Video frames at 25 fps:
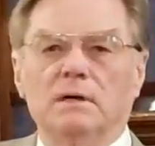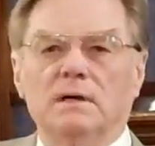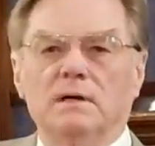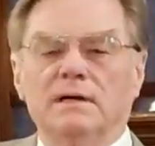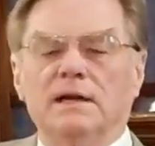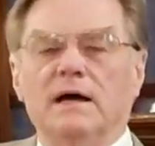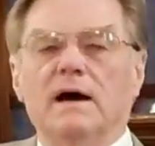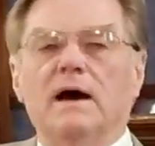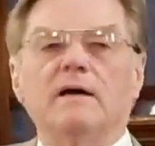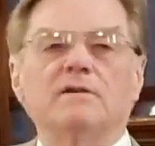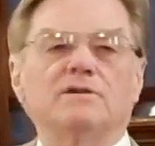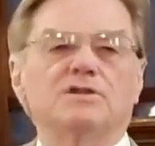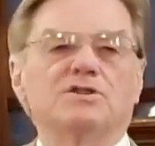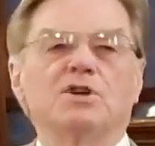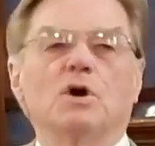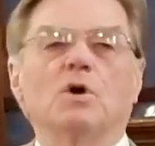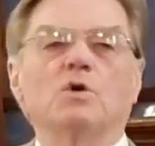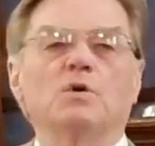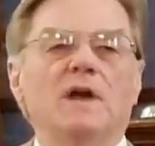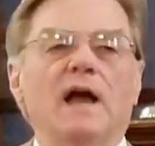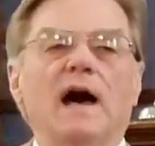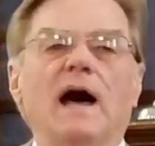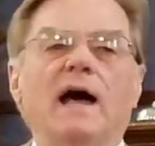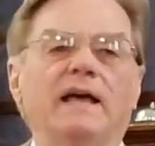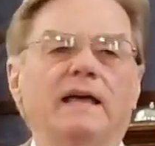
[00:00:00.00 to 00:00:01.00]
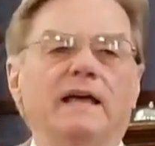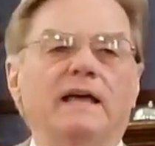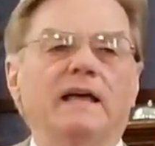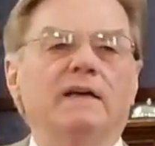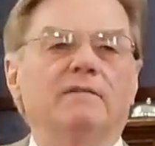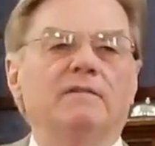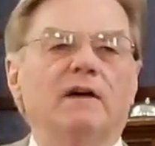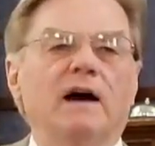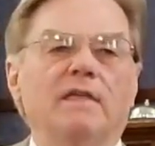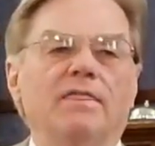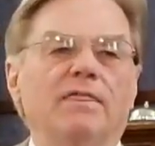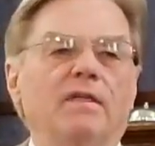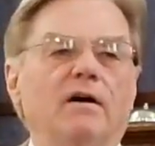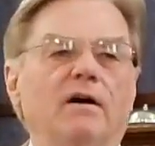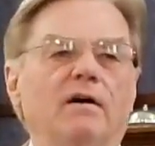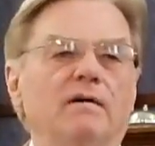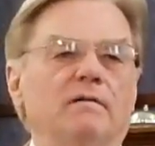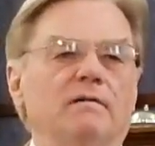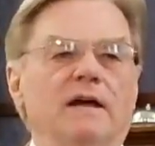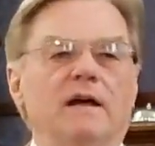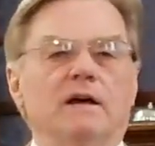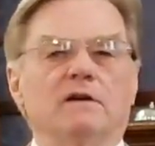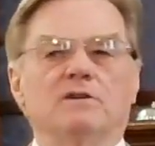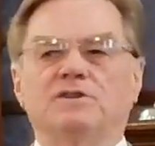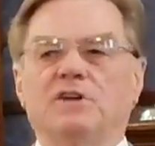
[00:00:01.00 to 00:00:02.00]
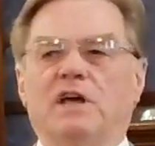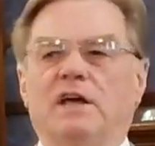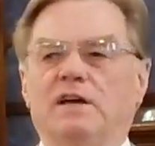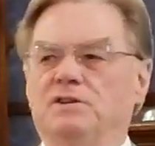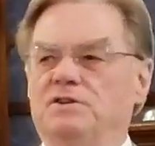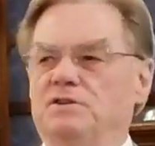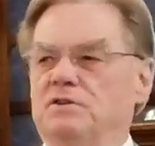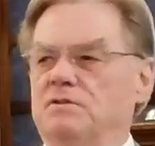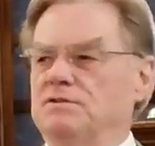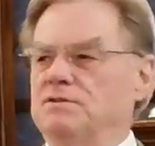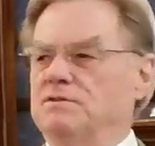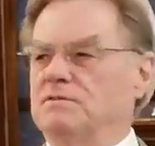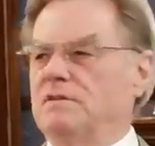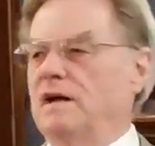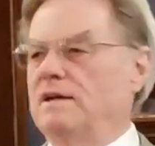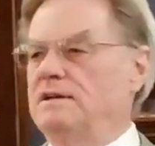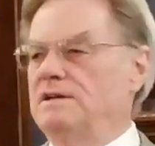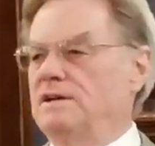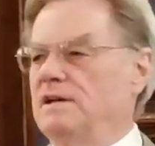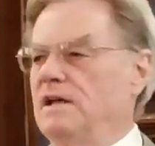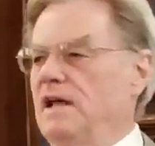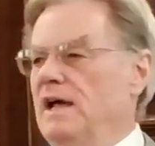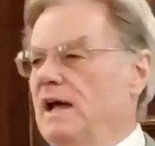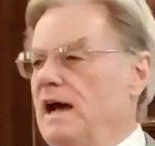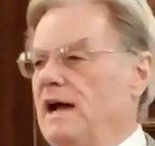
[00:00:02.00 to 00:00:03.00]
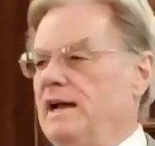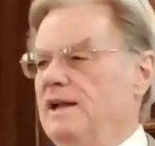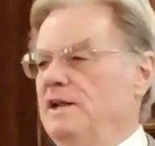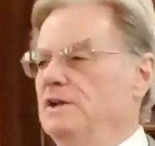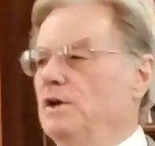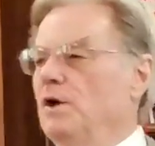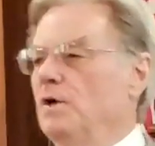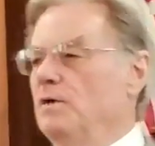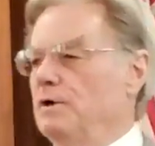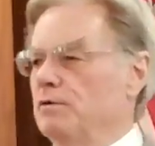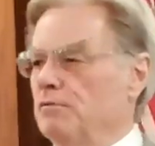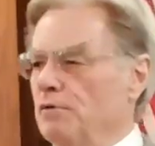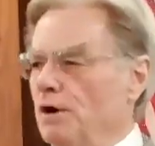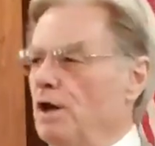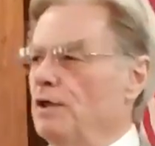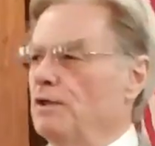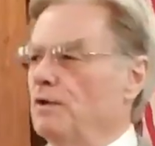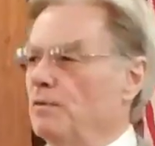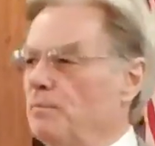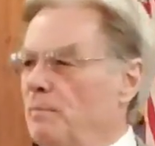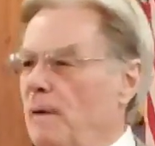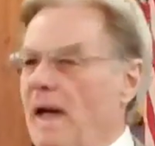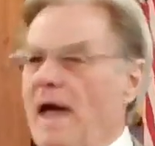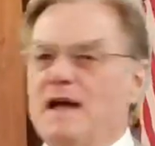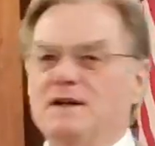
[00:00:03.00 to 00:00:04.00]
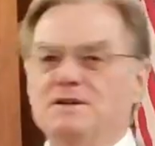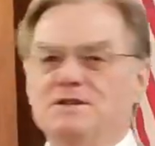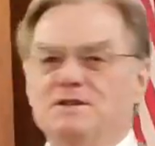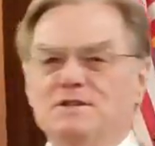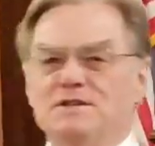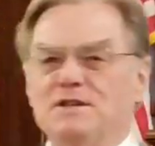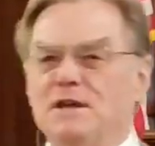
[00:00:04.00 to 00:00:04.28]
Now I was so naive, I thought Hell's Angels. I just I didn't know there were other patches.